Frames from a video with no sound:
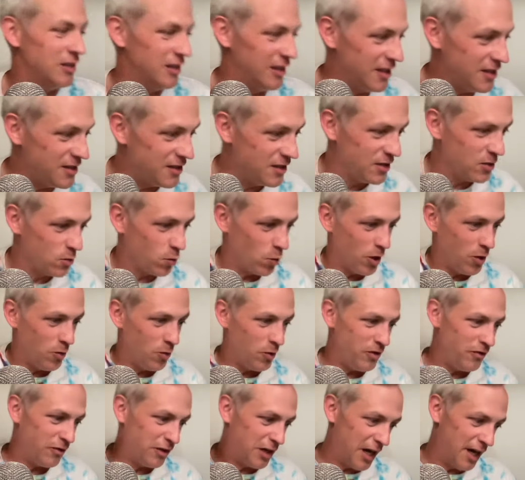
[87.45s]
This is when
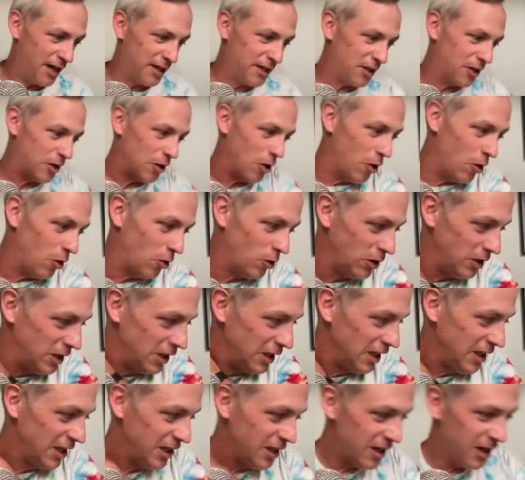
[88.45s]
we've got to go
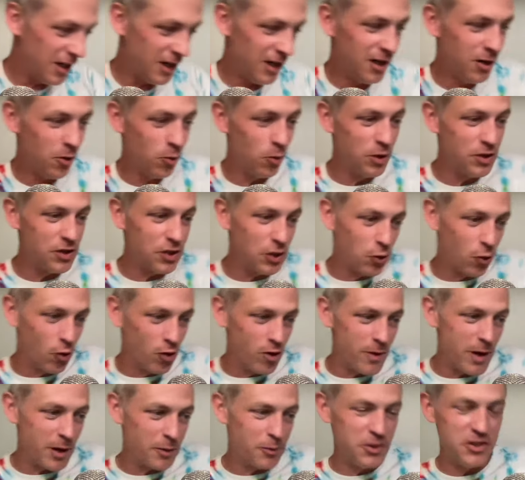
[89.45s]
uh, with the
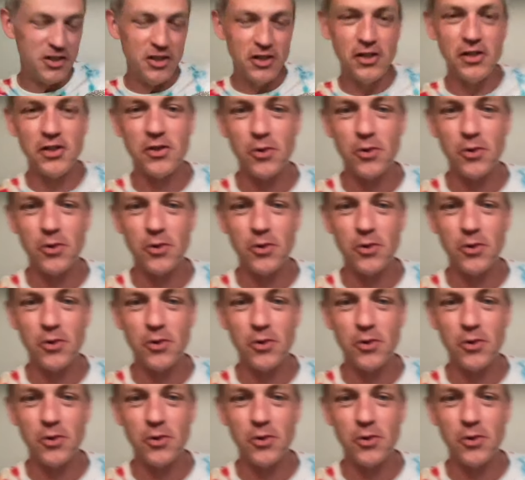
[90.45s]
quarterback position.